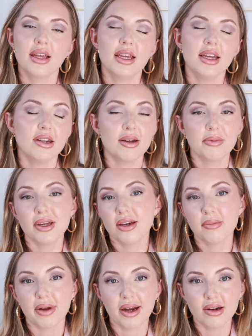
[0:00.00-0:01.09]
cannot be
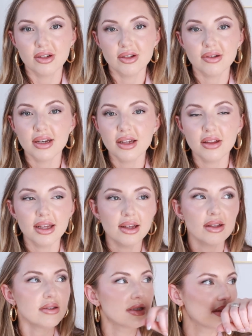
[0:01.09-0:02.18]
compared to anything
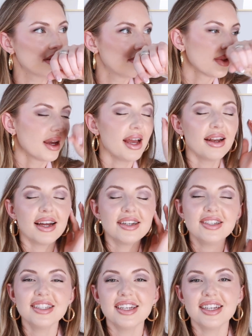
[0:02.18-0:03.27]
else. And I
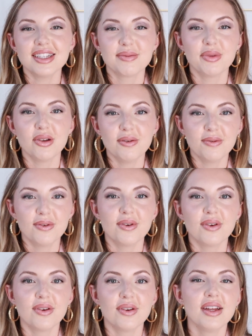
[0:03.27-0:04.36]
just think it's
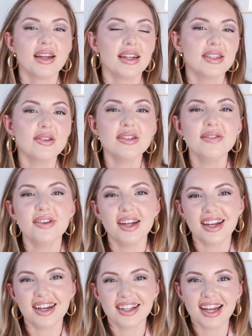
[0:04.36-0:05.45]
beautiful. It's also very
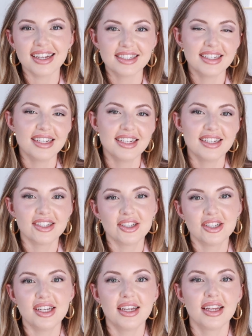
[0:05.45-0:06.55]
classy and
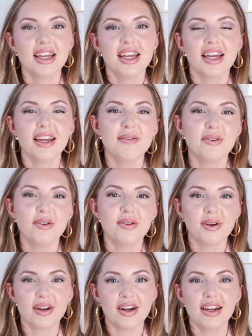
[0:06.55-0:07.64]
chic if you
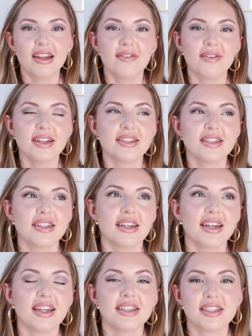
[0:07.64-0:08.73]
are kind of into
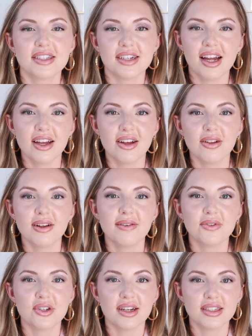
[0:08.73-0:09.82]
that style
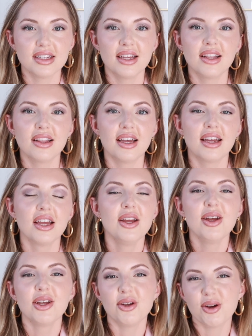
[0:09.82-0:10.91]
of dressing, like
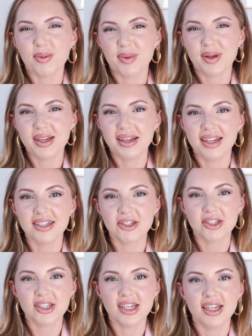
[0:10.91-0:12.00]
European
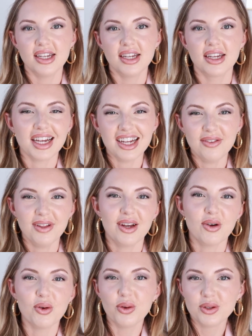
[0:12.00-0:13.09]
chic, kind of
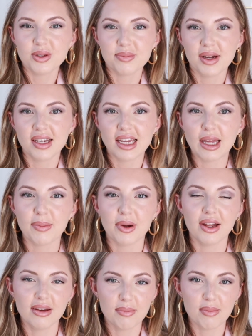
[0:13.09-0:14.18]
like old money but
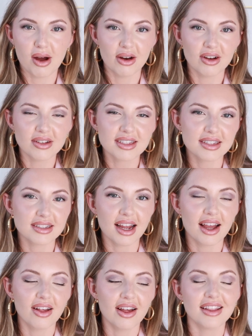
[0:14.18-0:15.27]
in a modern
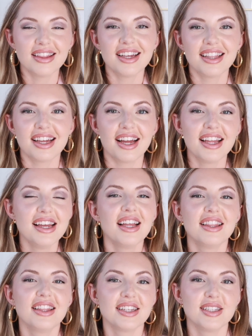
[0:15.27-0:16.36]
style. I think that
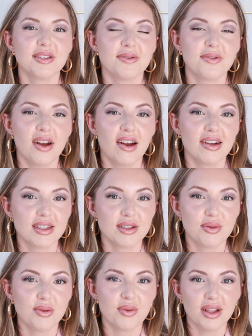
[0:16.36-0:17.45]
this fragrance
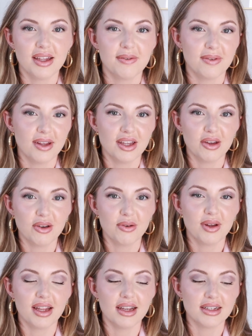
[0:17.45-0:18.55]
would really fit you,
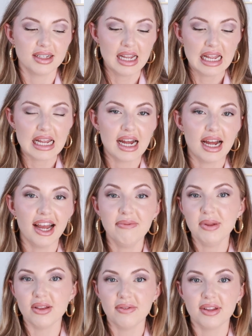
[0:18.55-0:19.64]
and I've
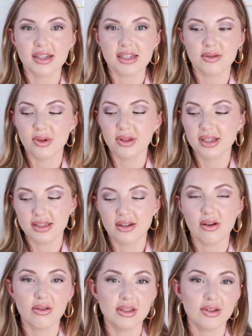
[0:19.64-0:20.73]
been loving this one. This
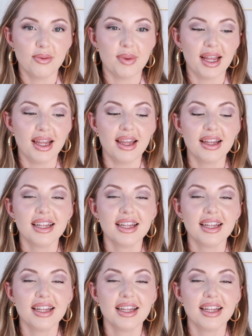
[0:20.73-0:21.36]
also might